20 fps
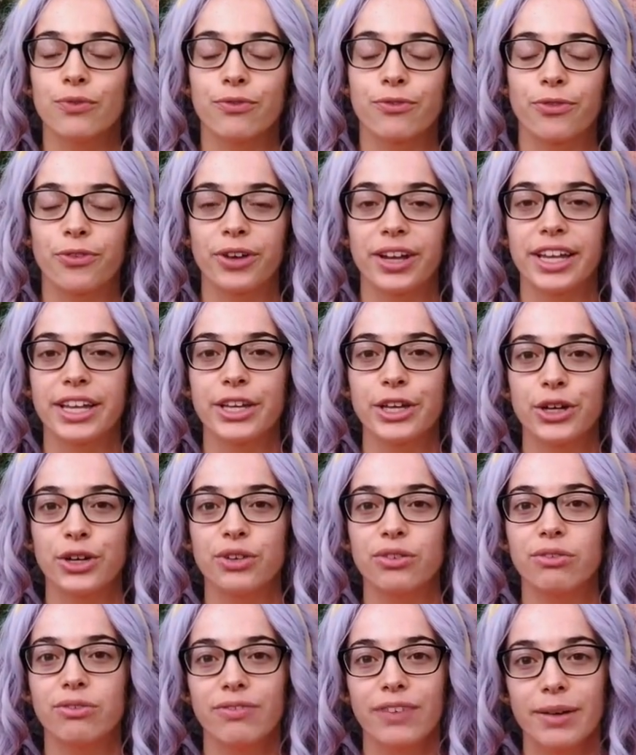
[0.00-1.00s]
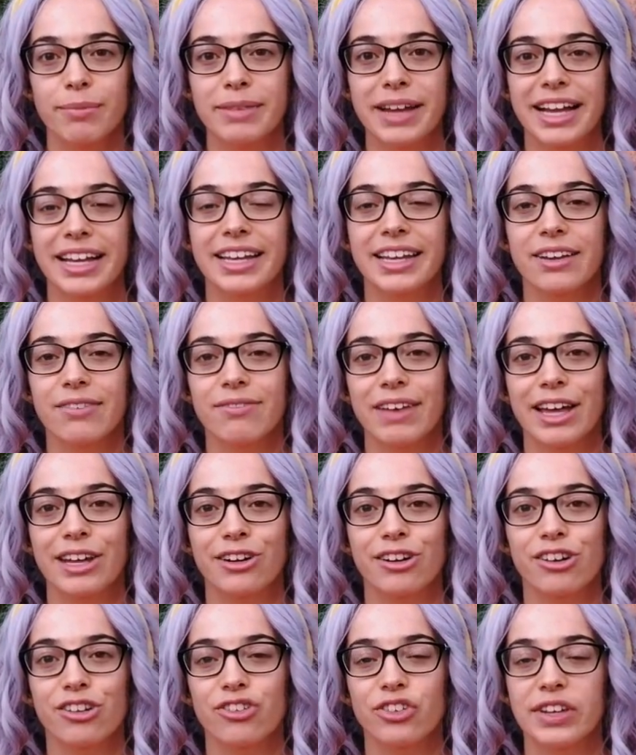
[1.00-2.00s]
free you from negative
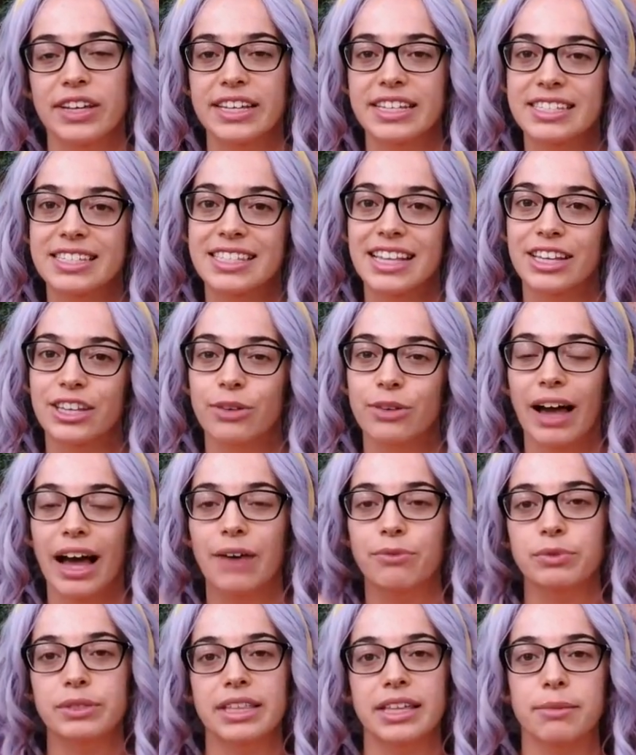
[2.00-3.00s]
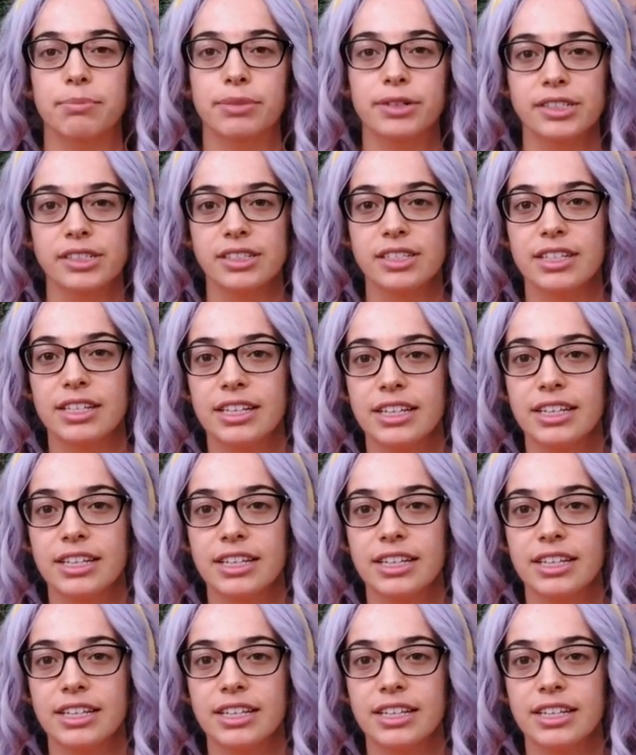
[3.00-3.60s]
energies that you have with a person,